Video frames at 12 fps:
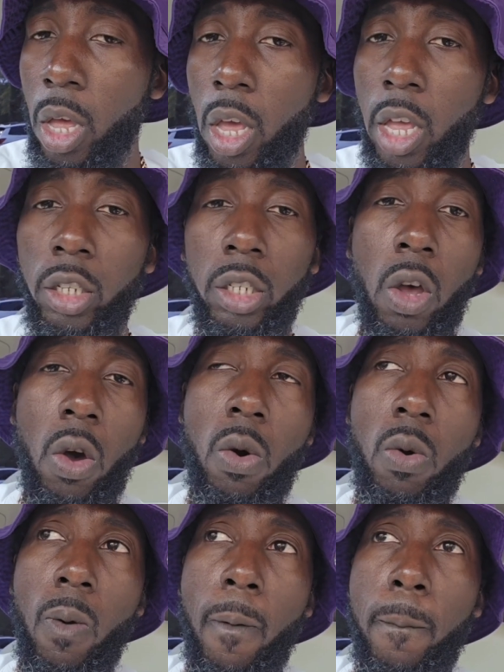And
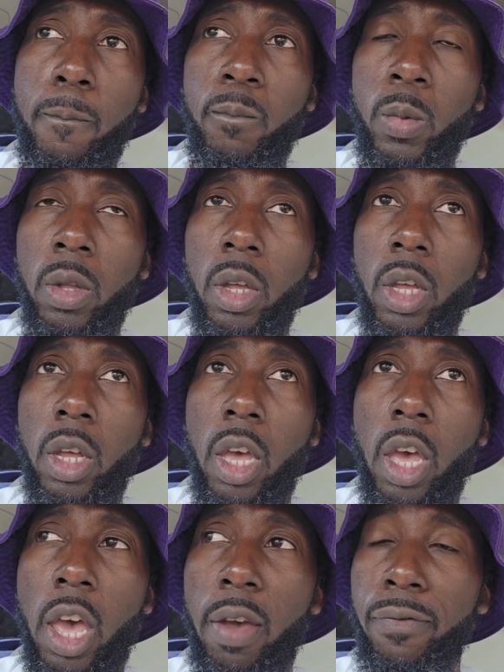so,
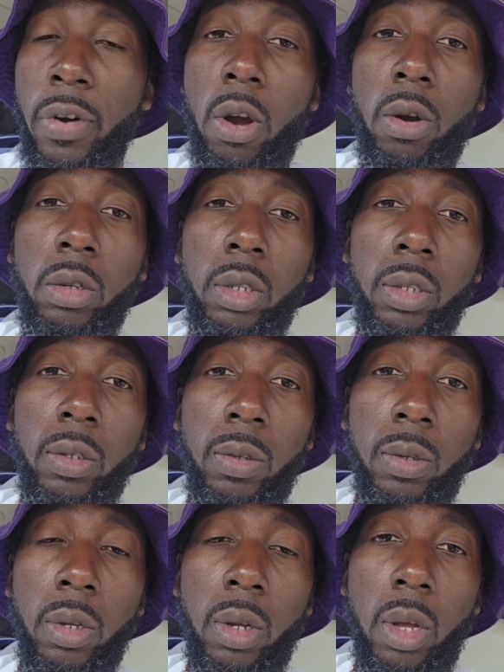at first,
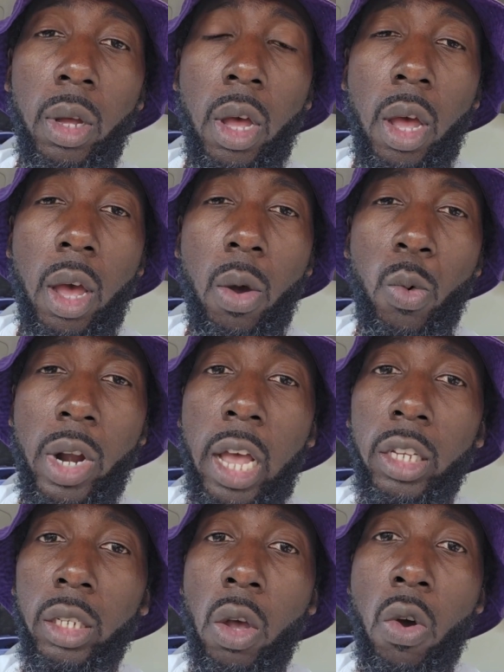when
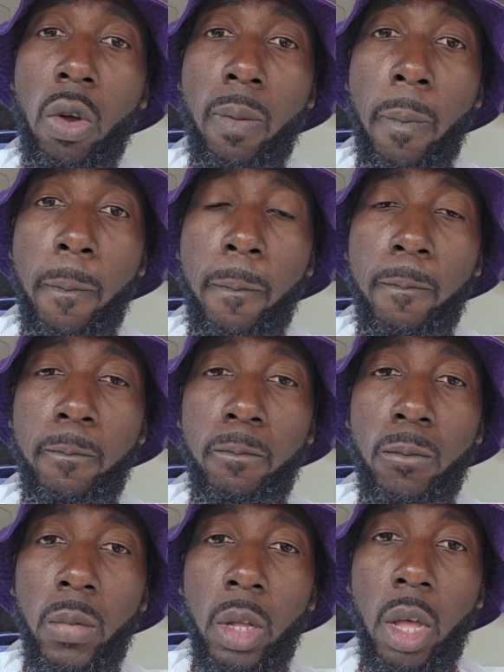I saw him,
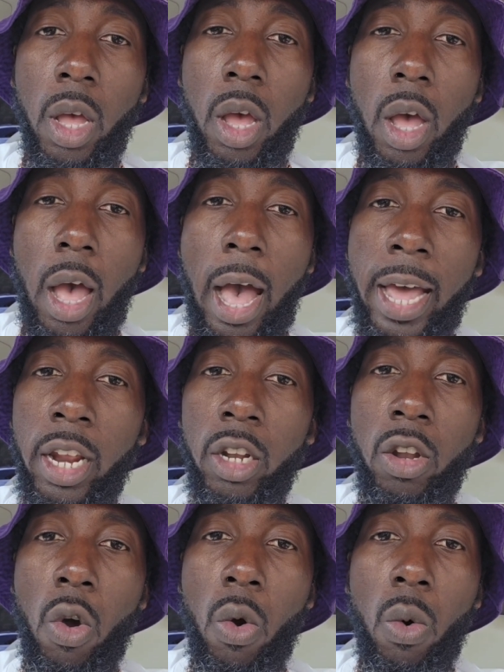I
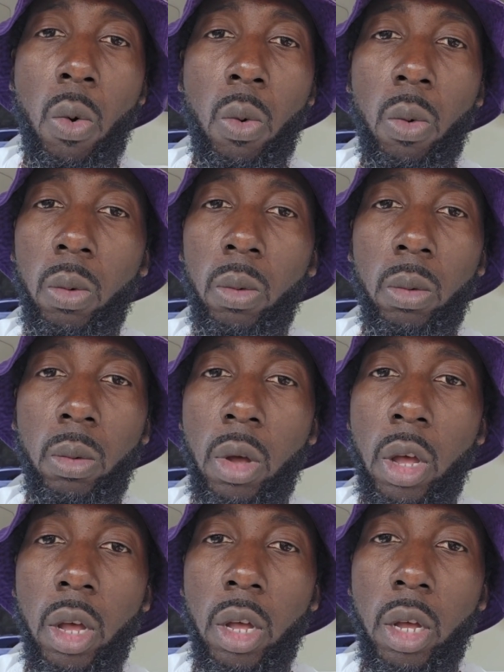didn't know,
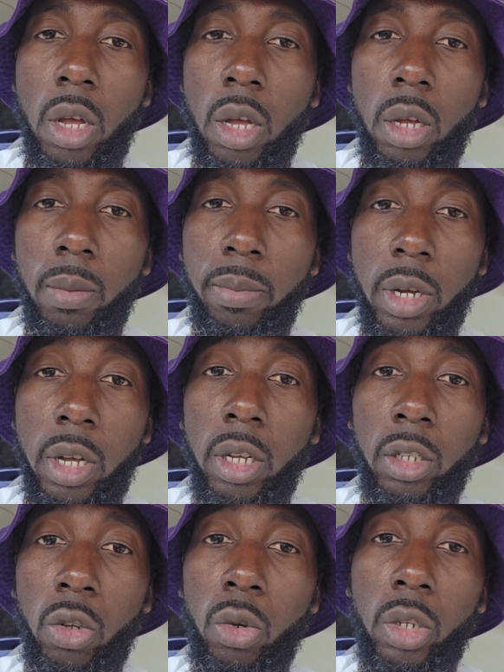
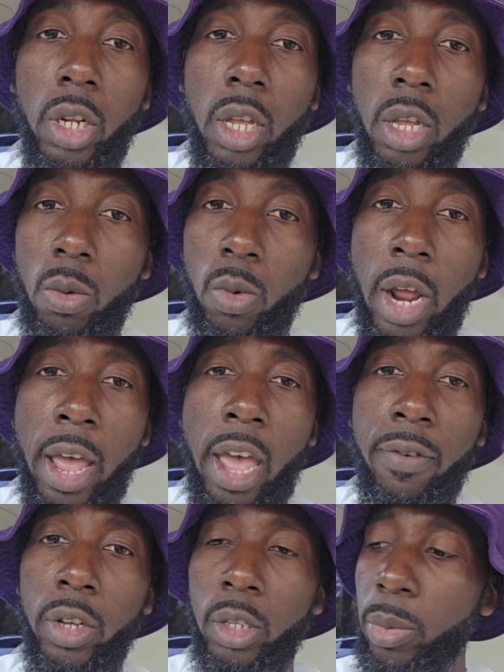because usually when I
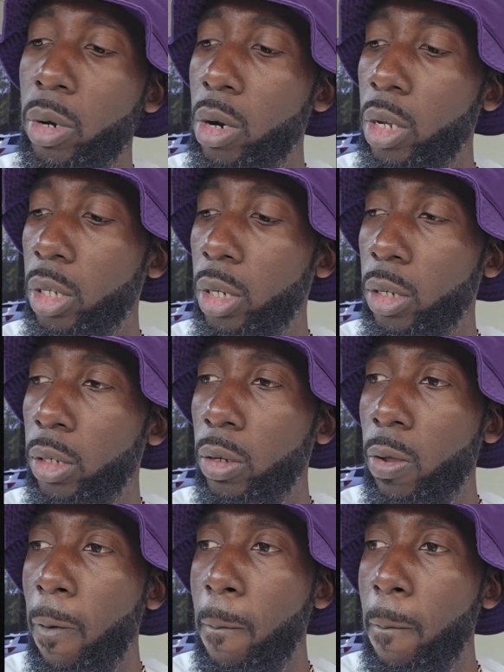have experiences,